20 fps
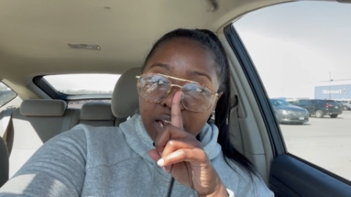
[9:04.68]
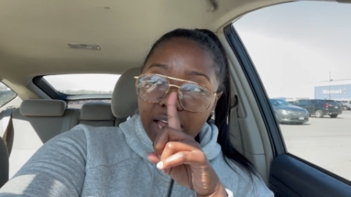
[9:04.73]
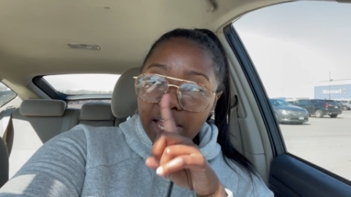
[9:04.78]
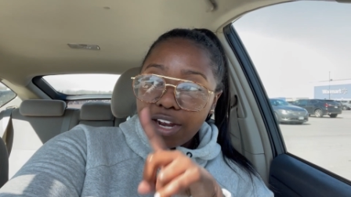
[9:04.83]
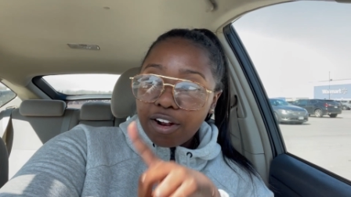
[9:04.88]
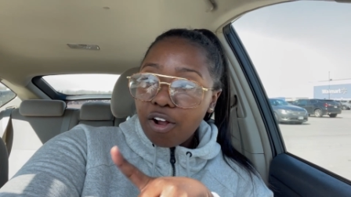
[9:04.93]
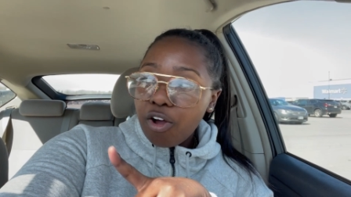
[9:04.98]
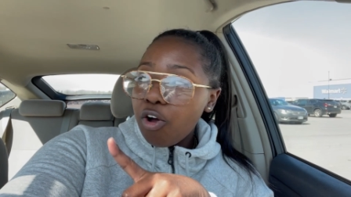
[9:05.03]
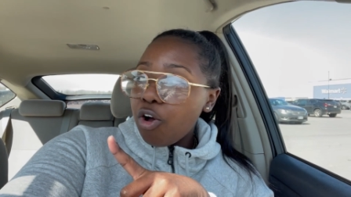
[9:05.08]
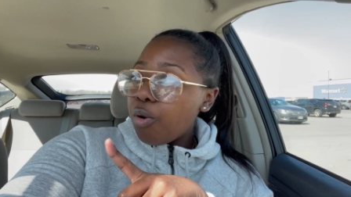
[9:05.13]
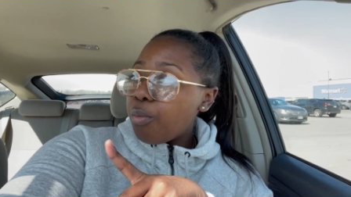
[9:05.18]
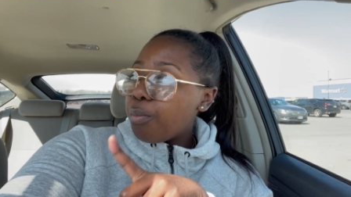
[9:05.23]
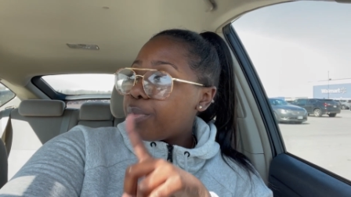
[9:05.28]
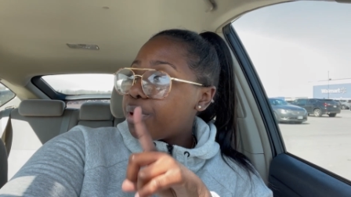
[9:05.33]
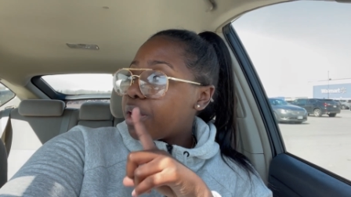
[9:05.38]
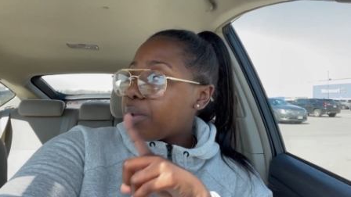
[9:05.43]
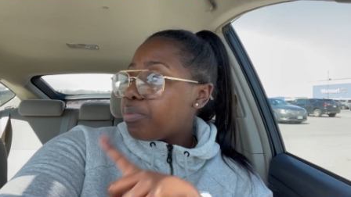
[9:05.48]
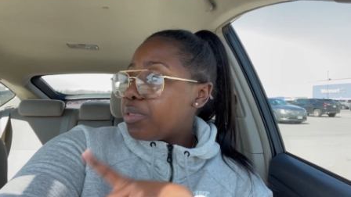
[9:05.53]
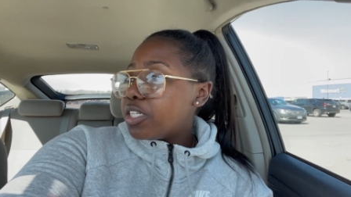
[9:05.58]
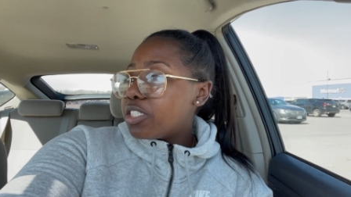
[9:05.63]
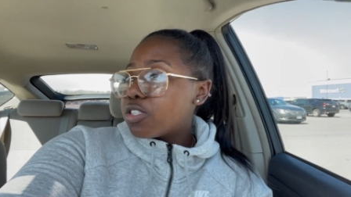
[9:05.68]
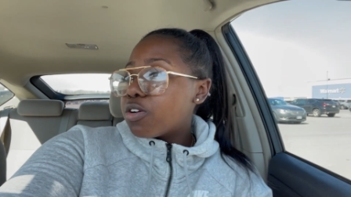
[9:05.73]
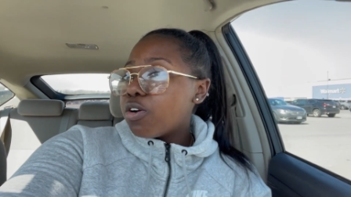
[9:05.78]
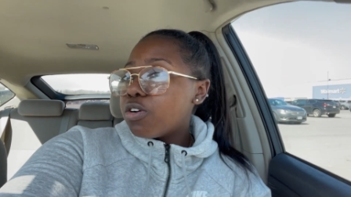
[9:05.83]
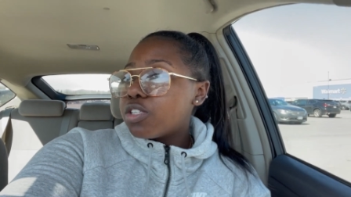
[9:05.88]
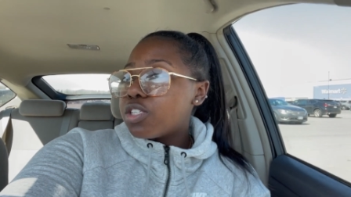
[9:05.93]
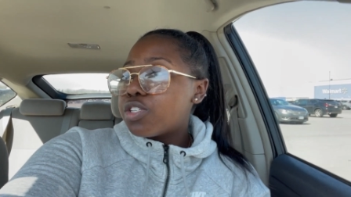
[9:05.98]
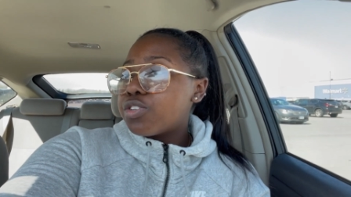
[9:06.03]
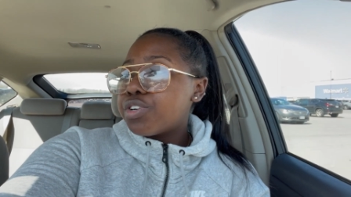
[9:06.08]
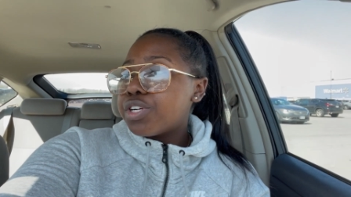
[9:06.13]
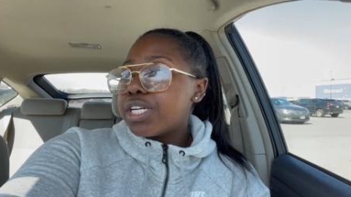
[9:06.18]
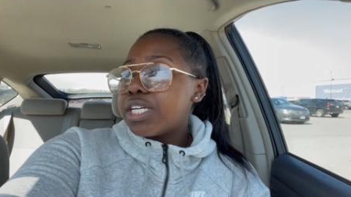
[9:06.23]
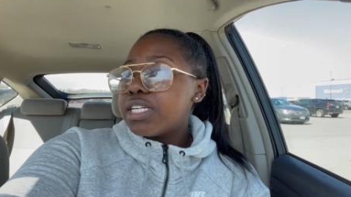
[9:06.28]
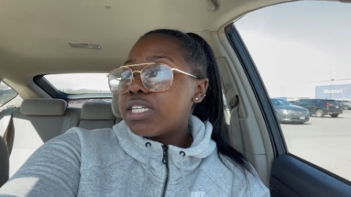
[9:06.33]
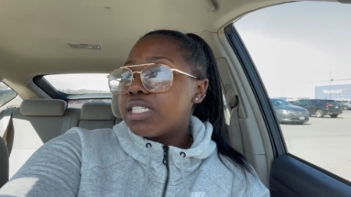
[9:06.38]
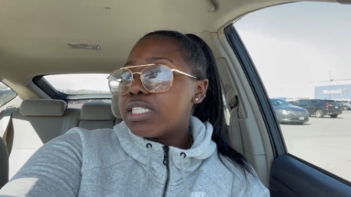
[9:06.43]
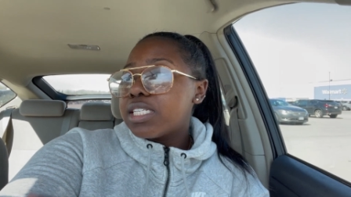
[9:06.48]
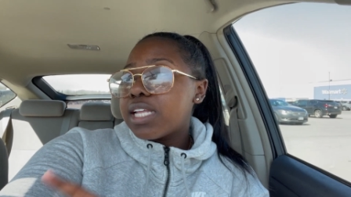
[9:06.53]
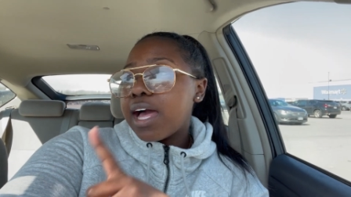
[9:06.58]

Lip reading: head home, put up these groceries.